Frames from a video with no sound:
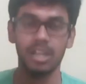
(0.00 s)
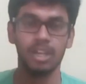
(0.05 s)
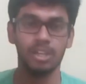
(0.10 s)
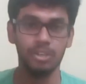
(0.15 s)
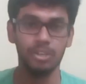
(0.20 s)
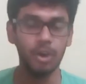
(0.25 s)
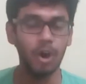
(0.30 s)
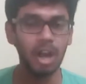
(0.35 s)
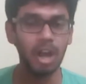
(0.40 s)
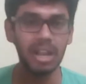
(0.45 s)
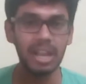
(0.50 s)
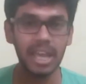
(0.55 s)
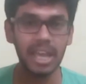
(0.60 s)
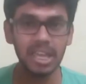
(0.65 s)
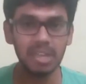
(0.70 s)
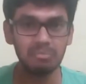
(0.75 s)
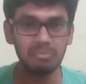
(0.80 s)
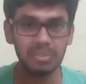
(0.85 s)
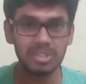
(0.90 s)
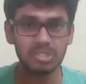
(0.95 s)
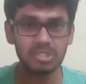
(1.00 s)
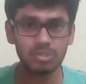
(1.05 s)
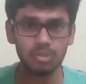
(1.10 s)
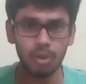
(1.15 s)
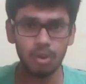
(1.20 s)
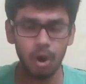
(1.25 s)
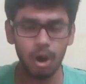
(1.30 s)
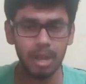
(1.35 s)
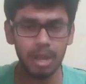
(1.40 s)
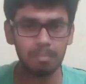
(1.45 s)
Your life is
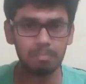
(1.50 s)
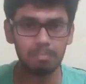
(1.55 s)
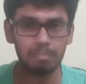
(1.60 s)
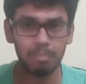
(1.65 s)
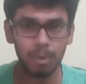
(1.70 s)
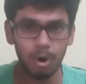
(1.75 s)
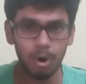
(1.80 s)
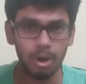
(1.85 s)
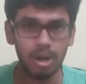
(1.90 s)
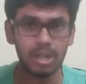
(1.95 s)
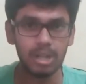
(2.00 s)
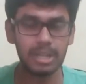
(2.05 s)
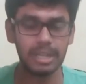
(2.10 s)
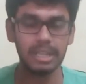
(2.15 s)
not a book.